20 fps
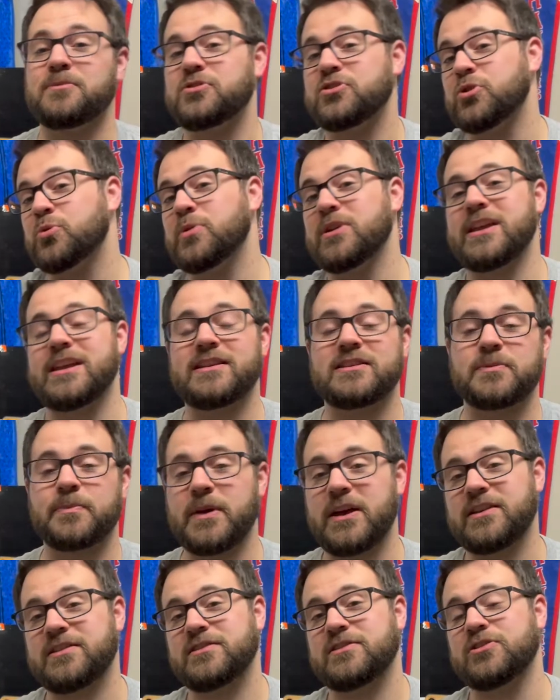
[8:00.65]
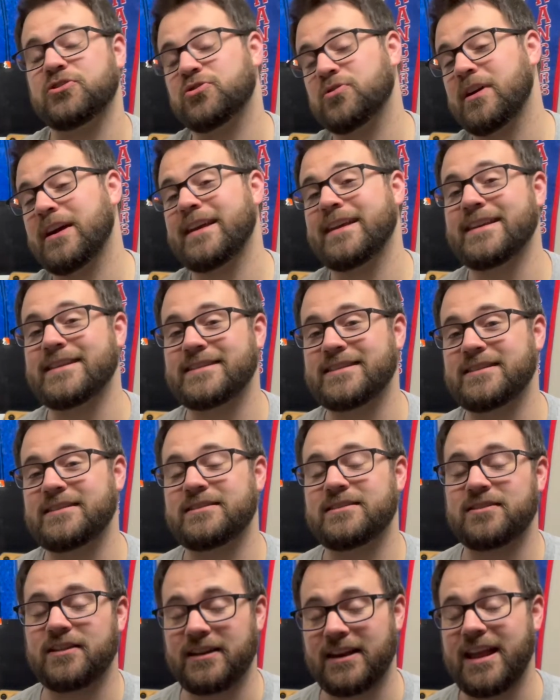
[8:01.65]
doing his best to try
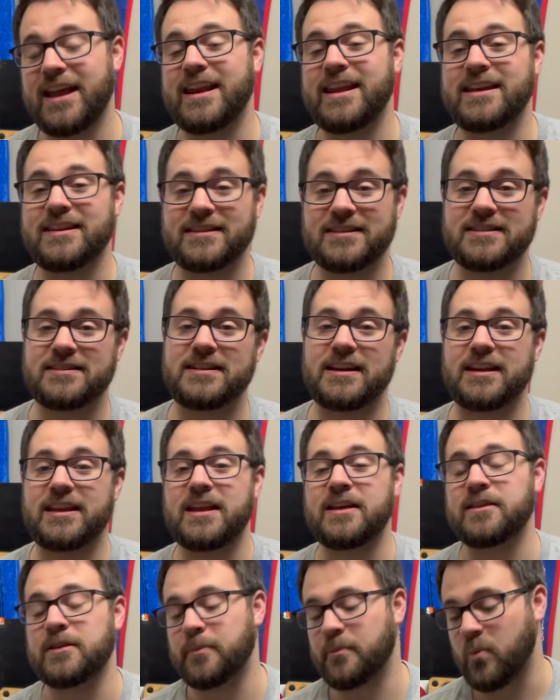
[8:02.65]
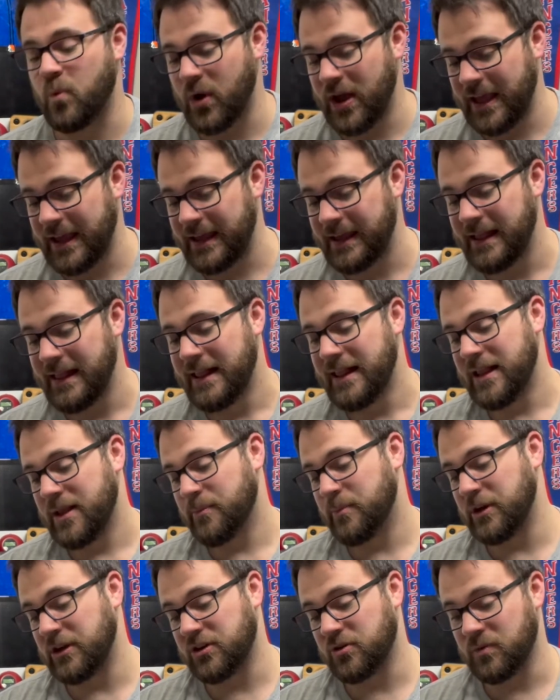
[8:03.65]
to get his stick in the way,
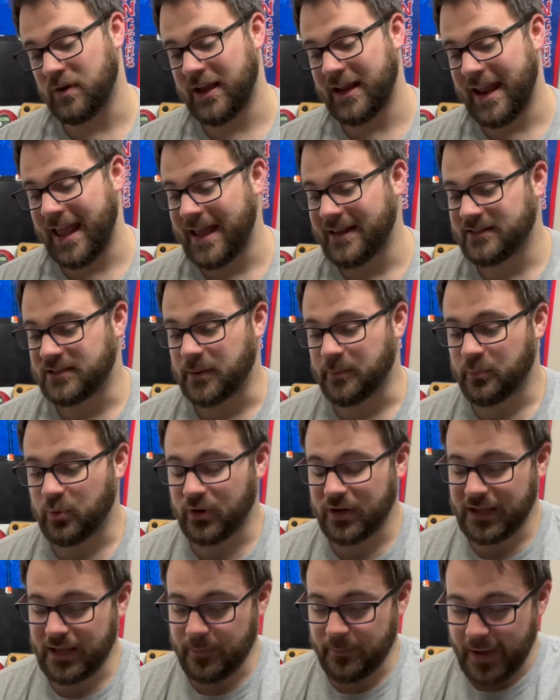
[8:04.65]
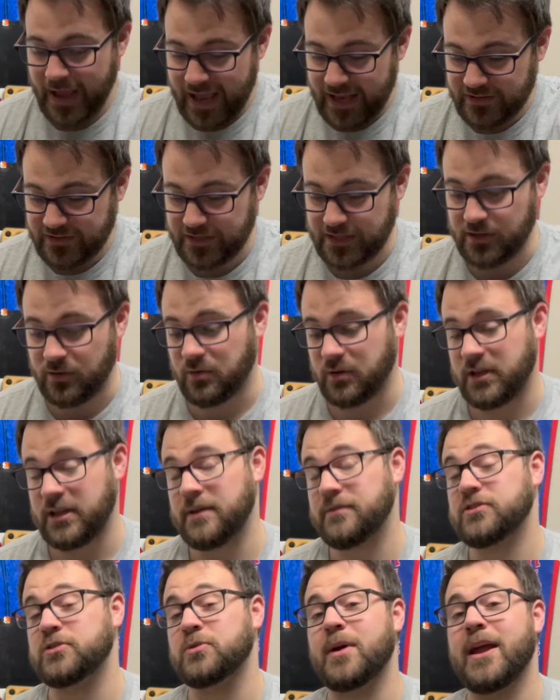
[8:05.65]
but Grant ends up putting it past
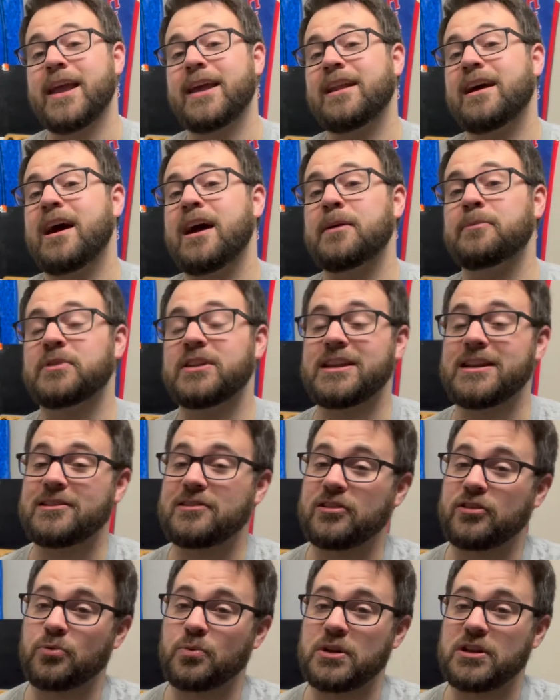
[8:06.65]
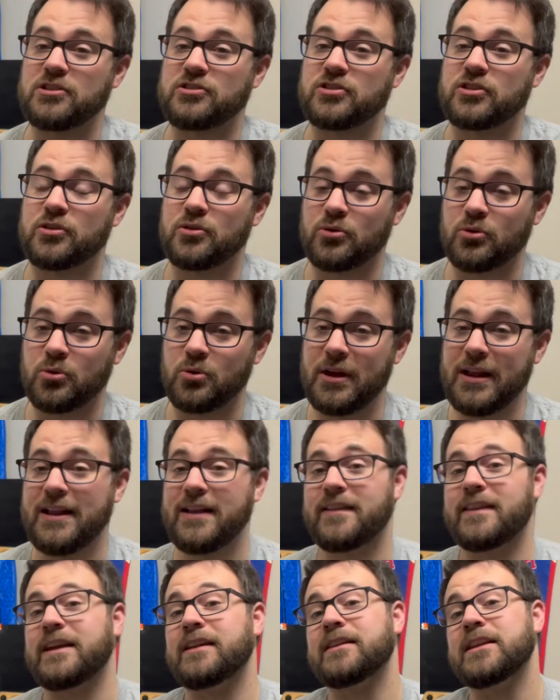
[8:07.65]
Georgiev, so Anaheim leads 3-2.
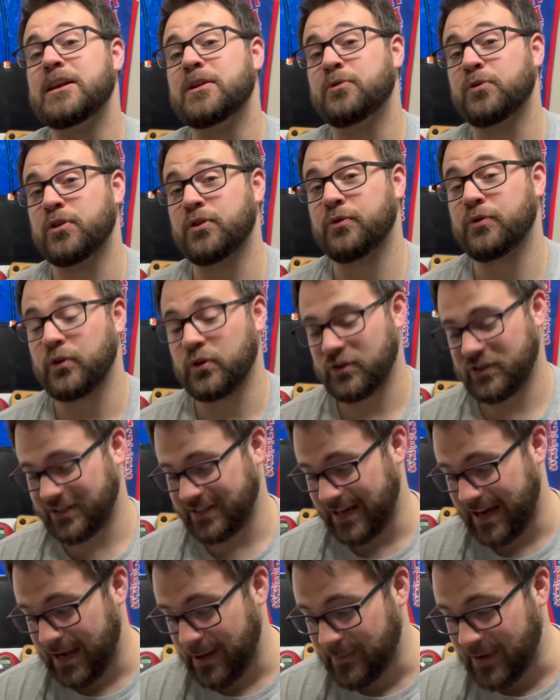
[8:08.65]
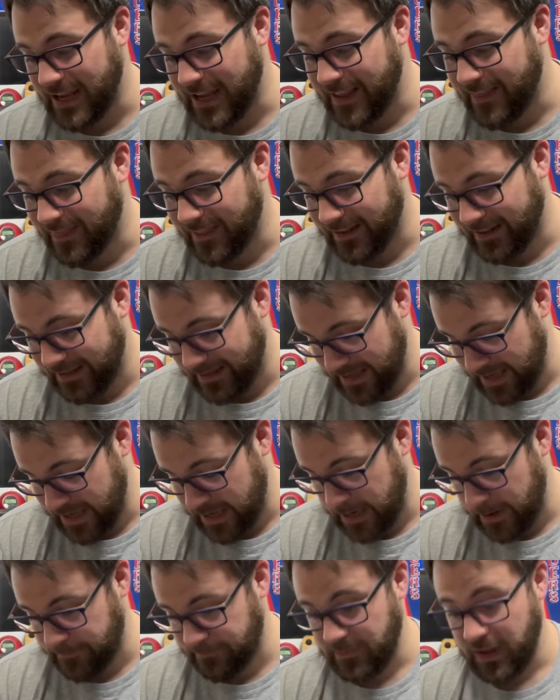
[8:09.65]
They lead for the first time in the
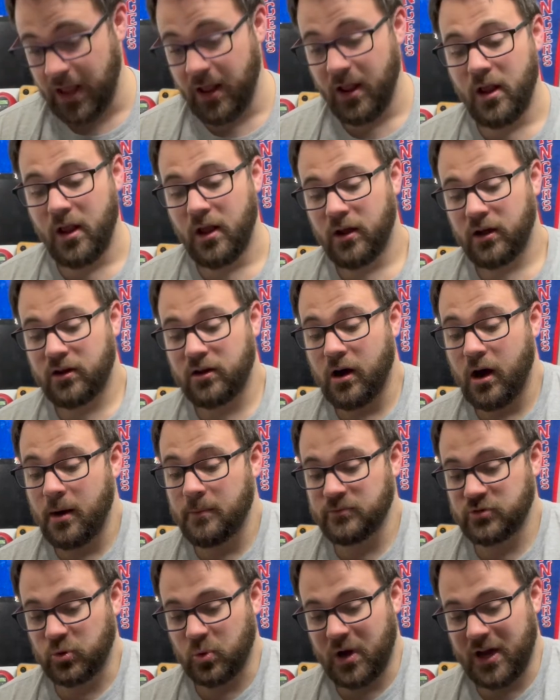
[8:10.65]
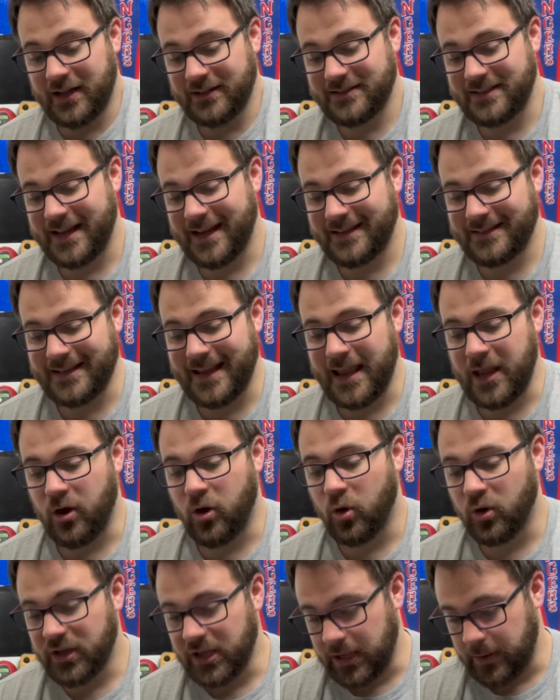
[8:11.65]
game. Comtois takes a
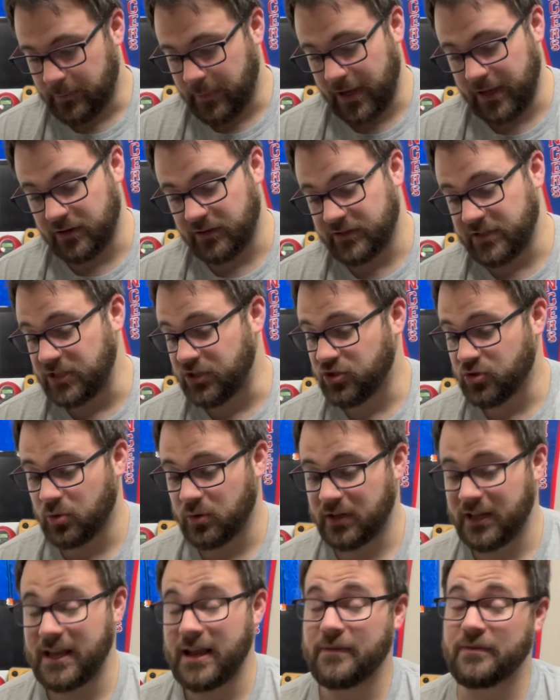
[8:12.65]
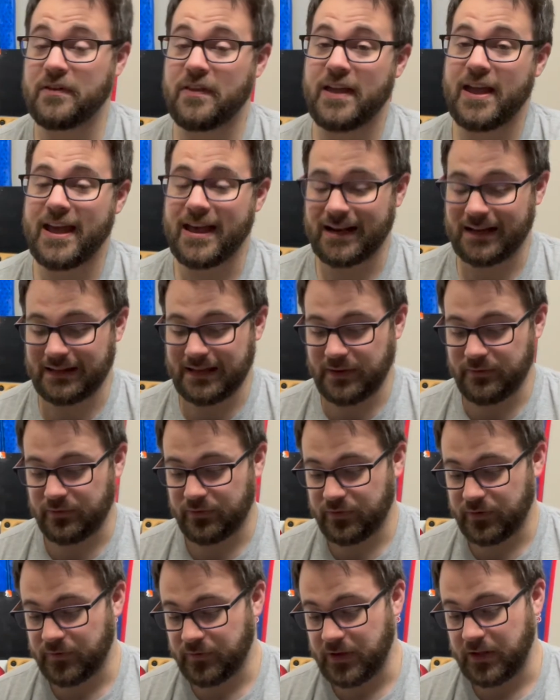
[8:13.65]
hooking penalty shortly after that at
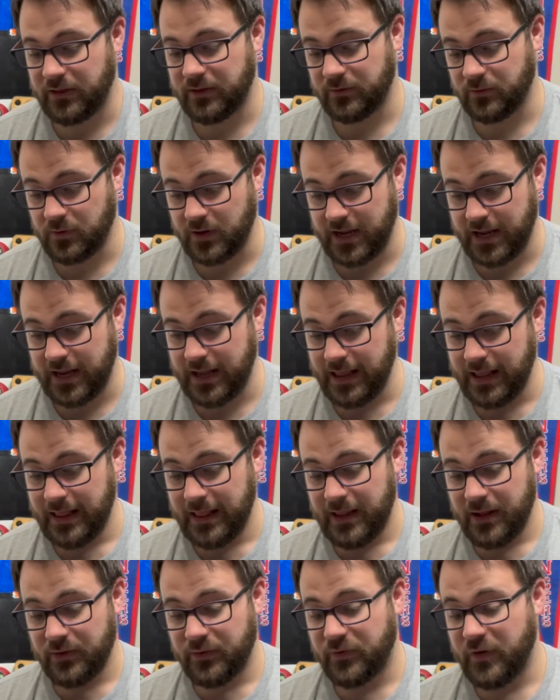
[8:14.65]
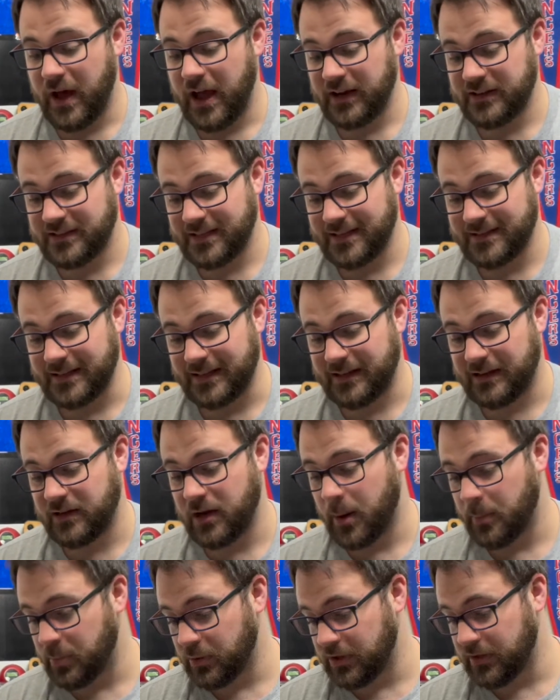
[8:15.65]
11:53. Fox has a
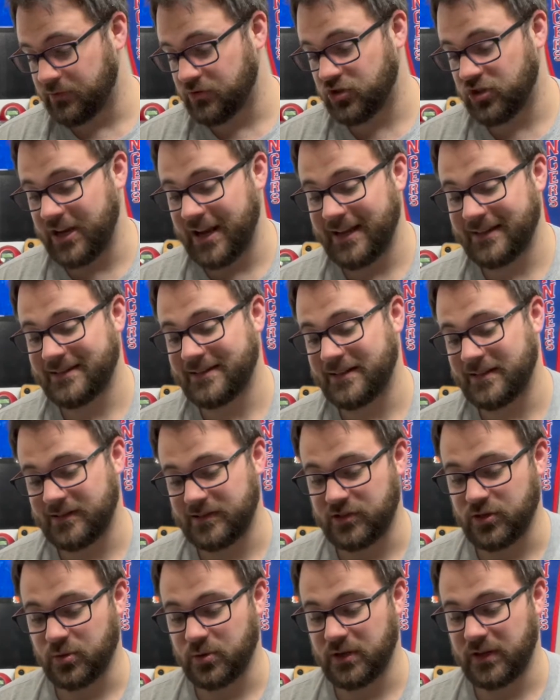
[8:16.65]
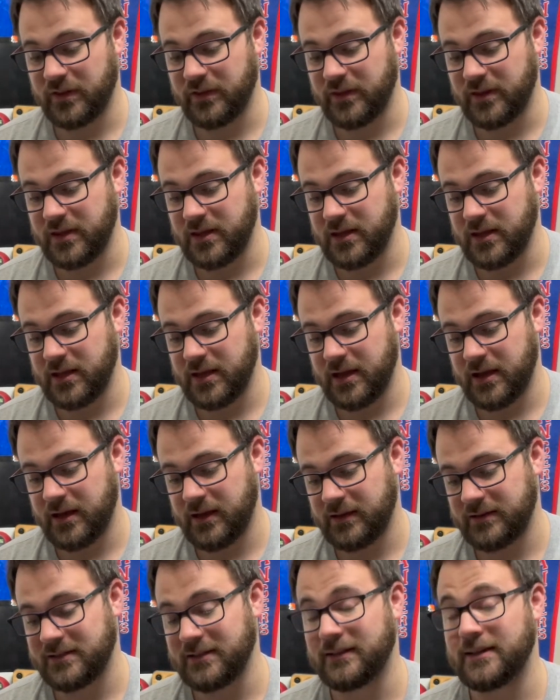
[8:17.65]
couple of chances during the
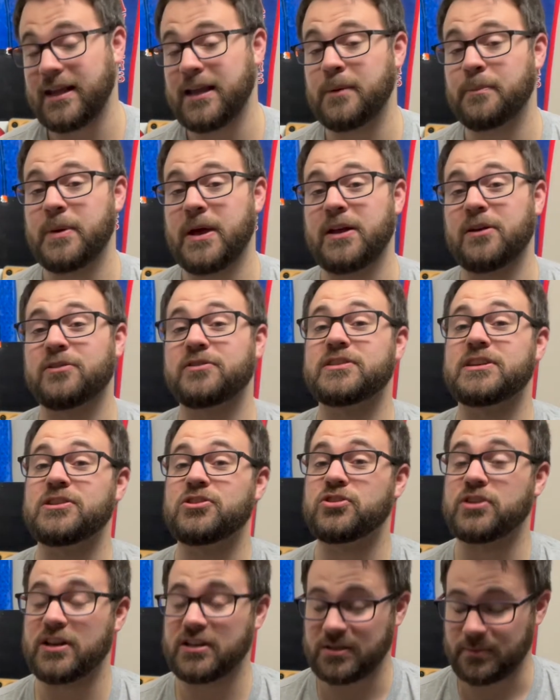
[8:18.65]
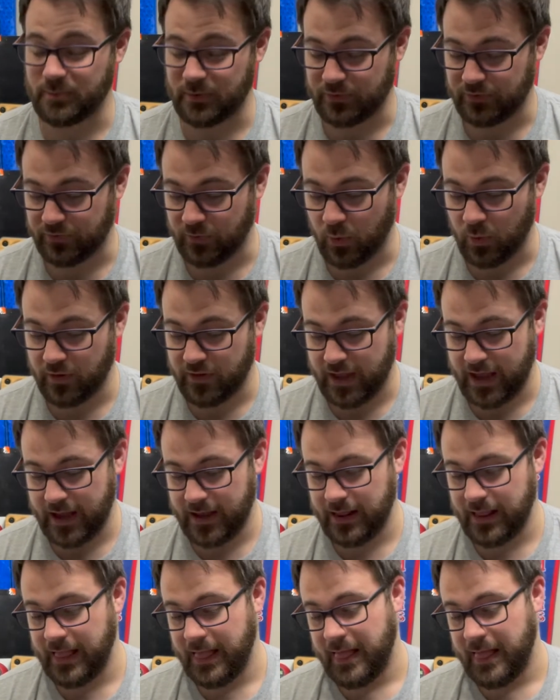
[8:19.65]
delayed penalty just before that.